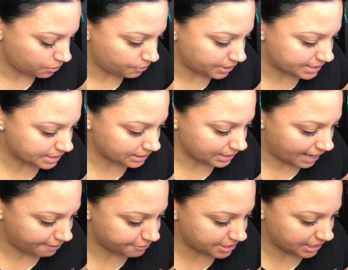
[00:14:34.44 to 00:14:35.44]
what's
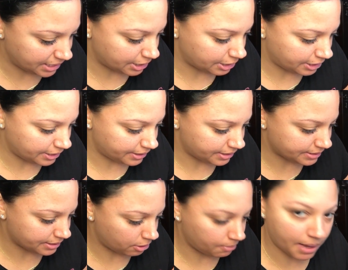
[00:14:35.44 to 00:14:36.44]
left here in this
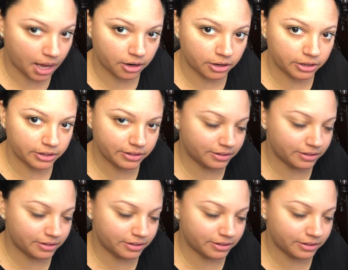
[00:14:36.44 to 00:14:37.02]
little bottle.